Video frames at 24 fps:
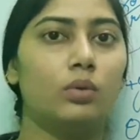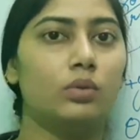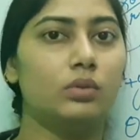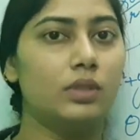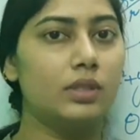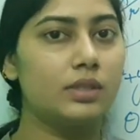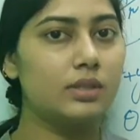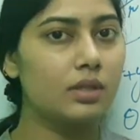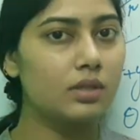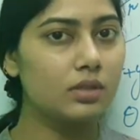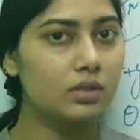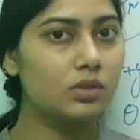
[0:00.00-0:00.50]
this
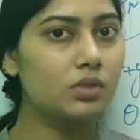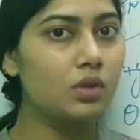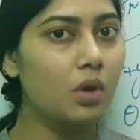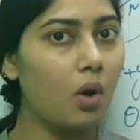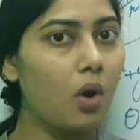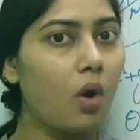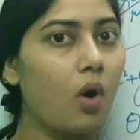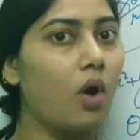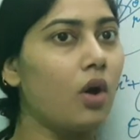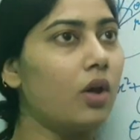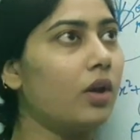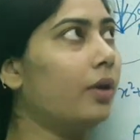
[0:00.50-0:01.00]
is
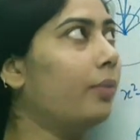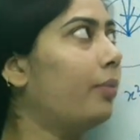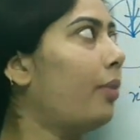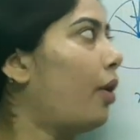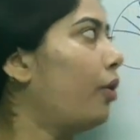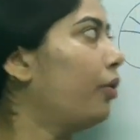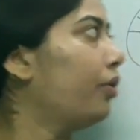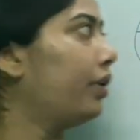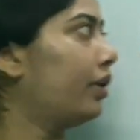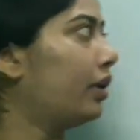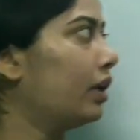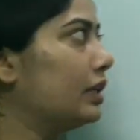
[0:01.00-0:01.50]
all
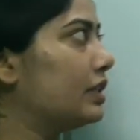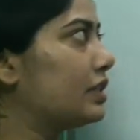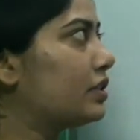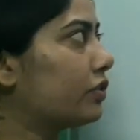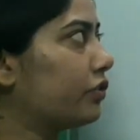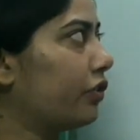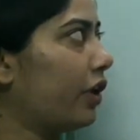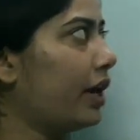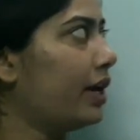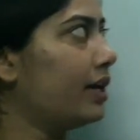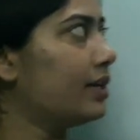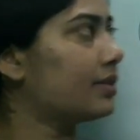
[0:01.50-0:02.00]
about
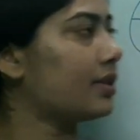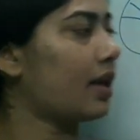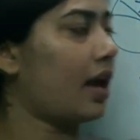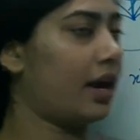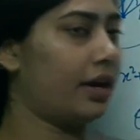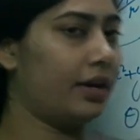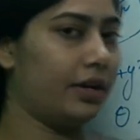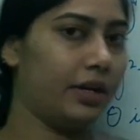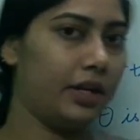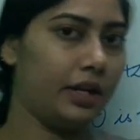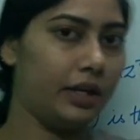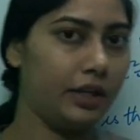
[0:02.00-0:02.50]
constraints
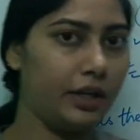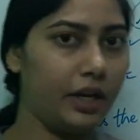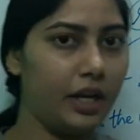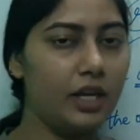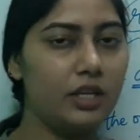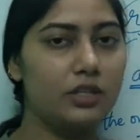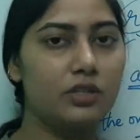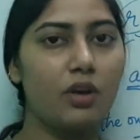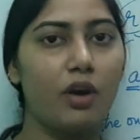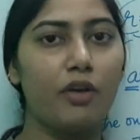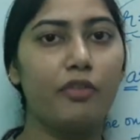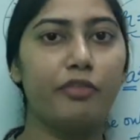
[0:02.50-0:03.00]
and degrees
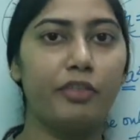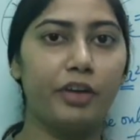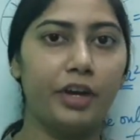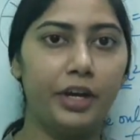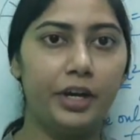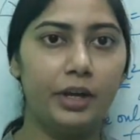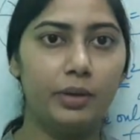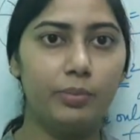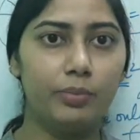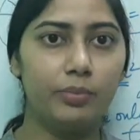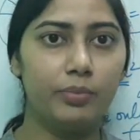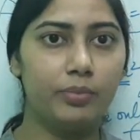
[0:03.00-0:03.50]
of
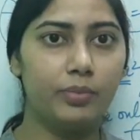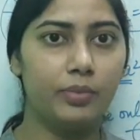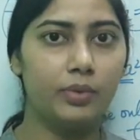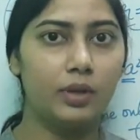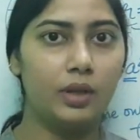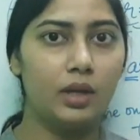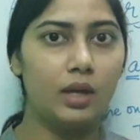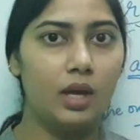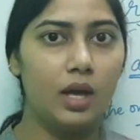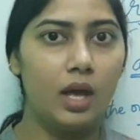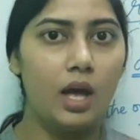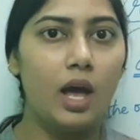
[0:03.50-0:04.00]
freedom
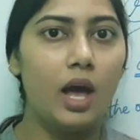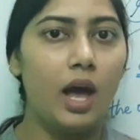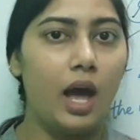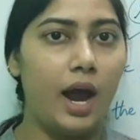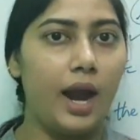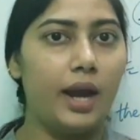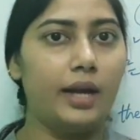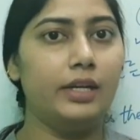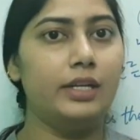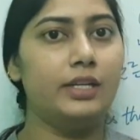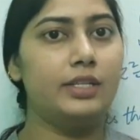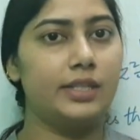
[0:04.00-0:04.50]

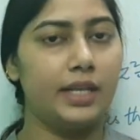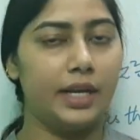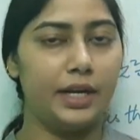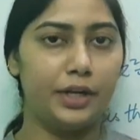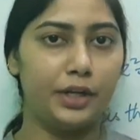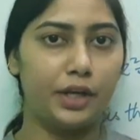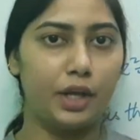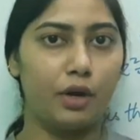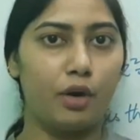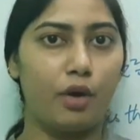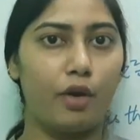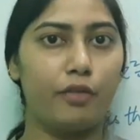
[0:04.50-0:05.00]
and
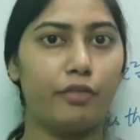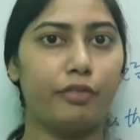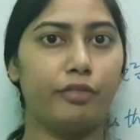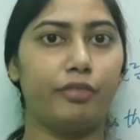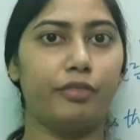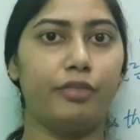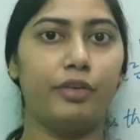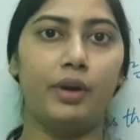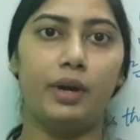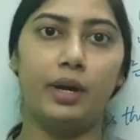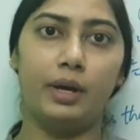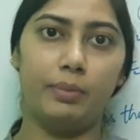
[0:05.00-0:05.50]
center of
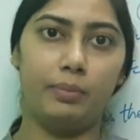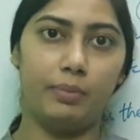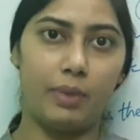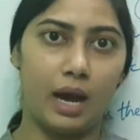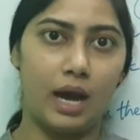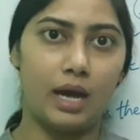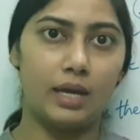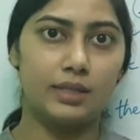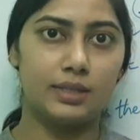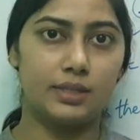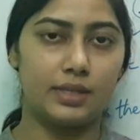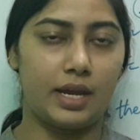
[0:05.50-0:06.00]

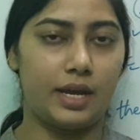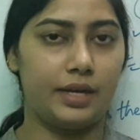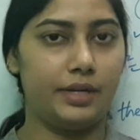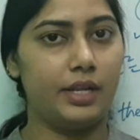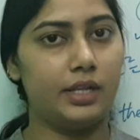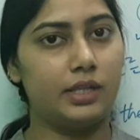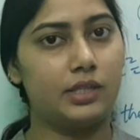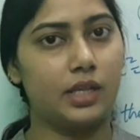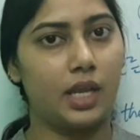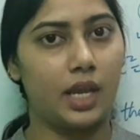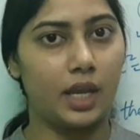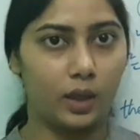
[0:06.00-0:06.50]
mass and its
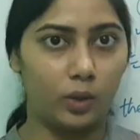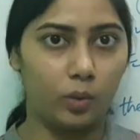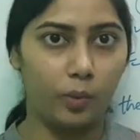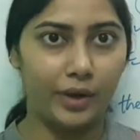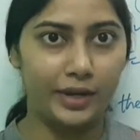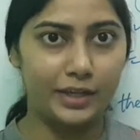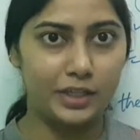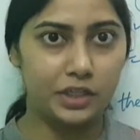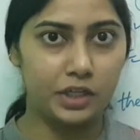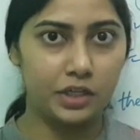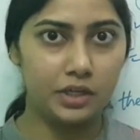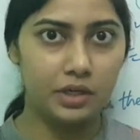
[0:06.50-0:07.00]

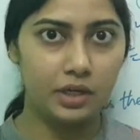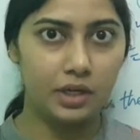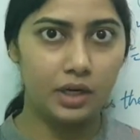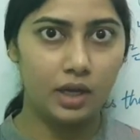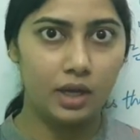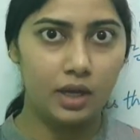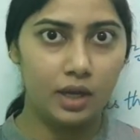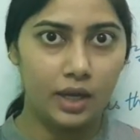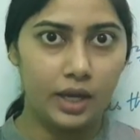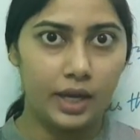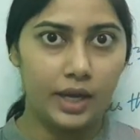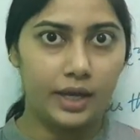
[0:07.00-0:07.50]
equation.
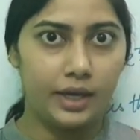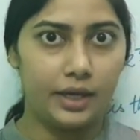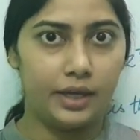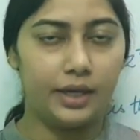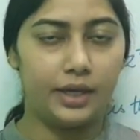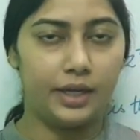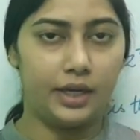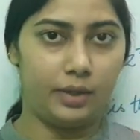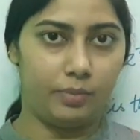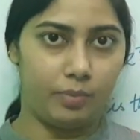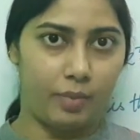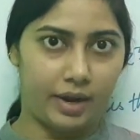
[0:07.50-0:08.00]

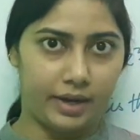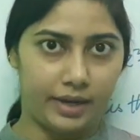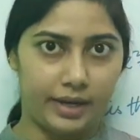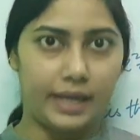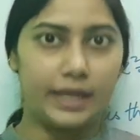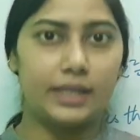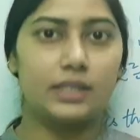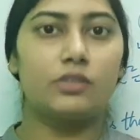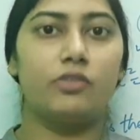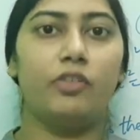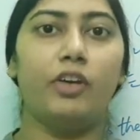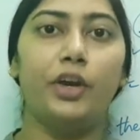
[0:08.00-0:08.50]
In my
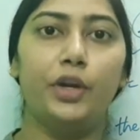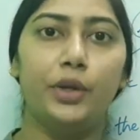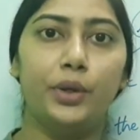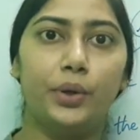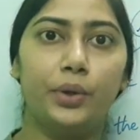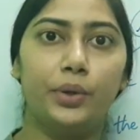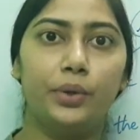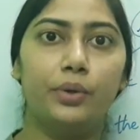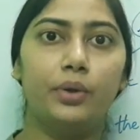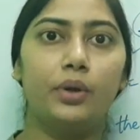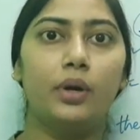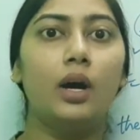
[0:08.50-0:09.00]
next video,
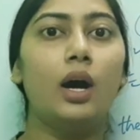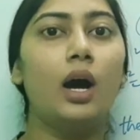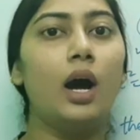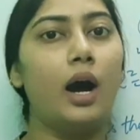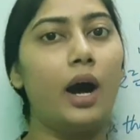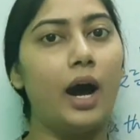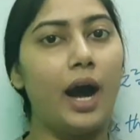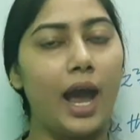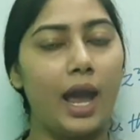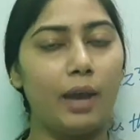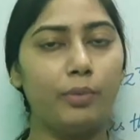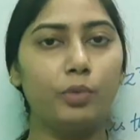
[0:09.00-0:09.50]

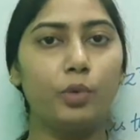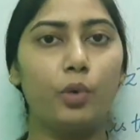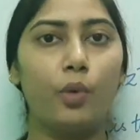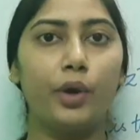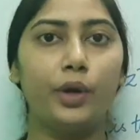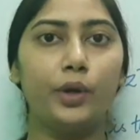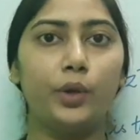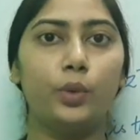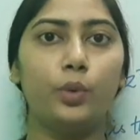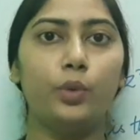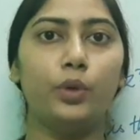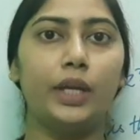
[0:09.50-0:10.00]
I am going
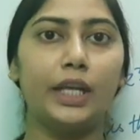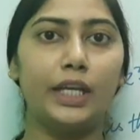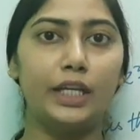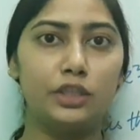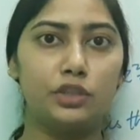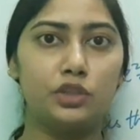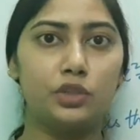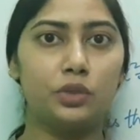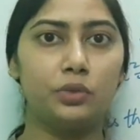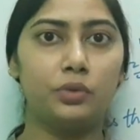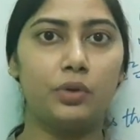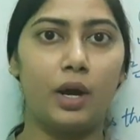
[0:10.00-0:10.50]
to teach
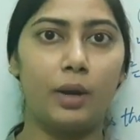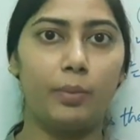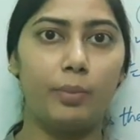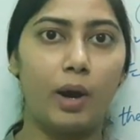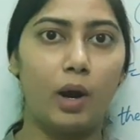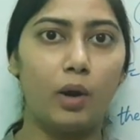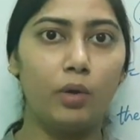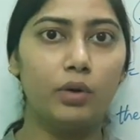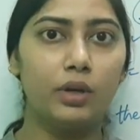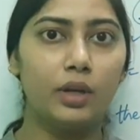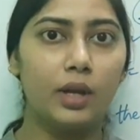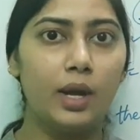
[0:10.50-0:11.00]
you
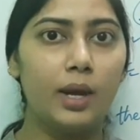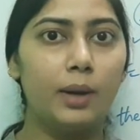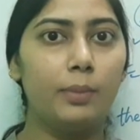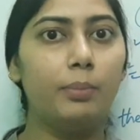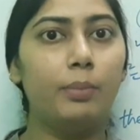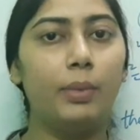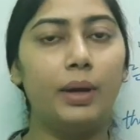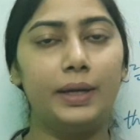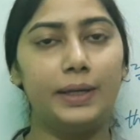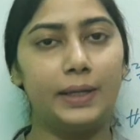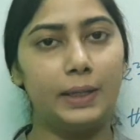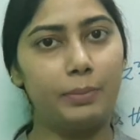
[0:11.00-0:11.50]
about
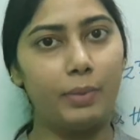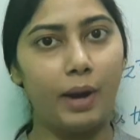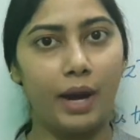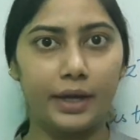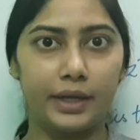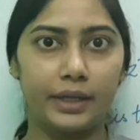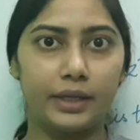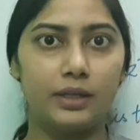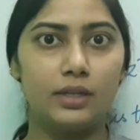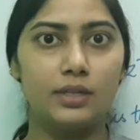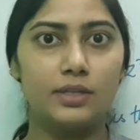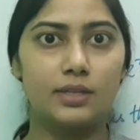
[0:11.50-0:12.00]

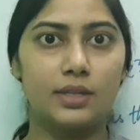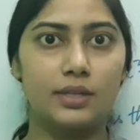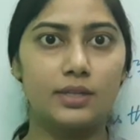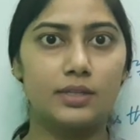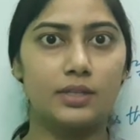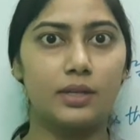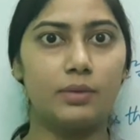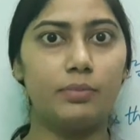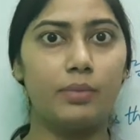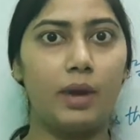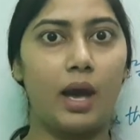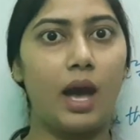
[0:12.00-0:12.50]
multi-particle
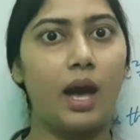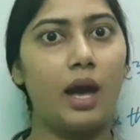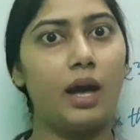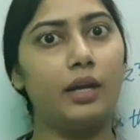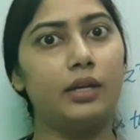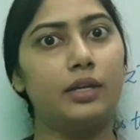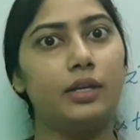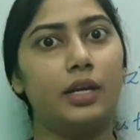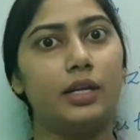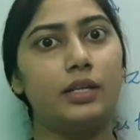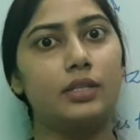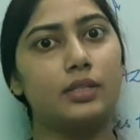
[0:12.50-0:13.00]
system and
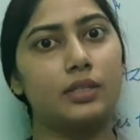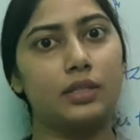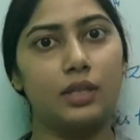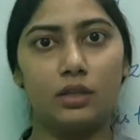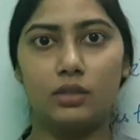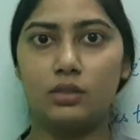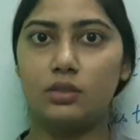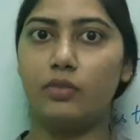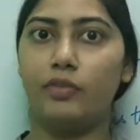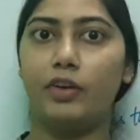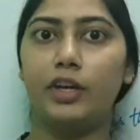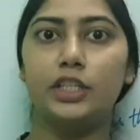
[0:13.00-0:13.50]
its
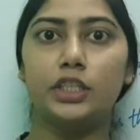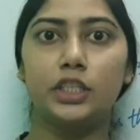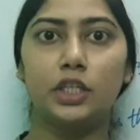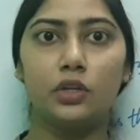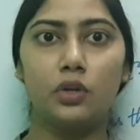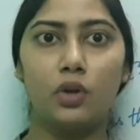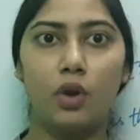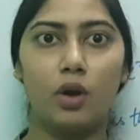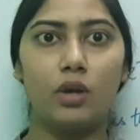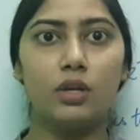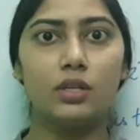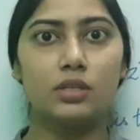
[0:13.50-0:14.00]
conservation
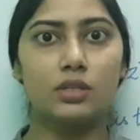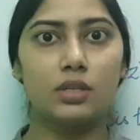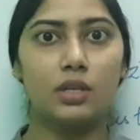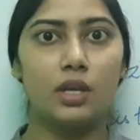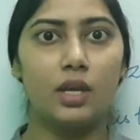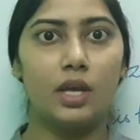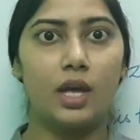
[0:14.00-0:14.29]
laws.